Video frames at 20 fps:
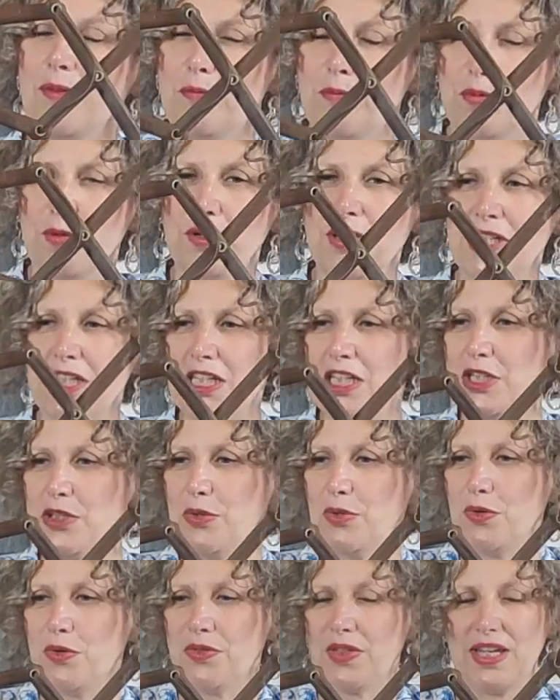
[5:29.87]
Pretty
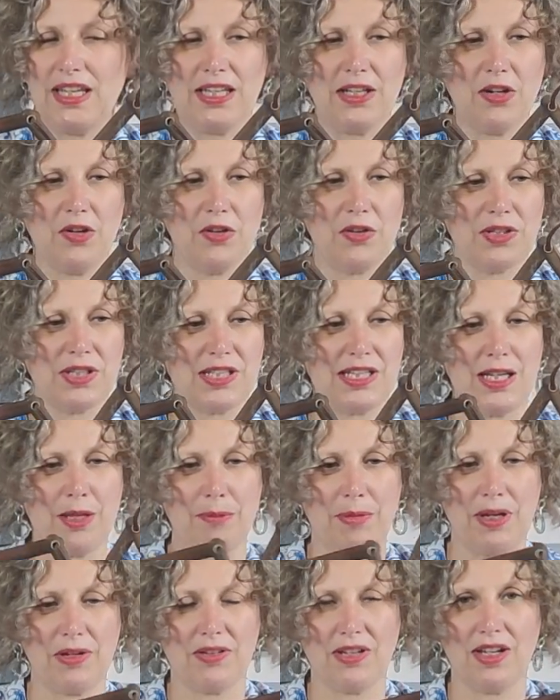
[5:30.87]
sure they cost about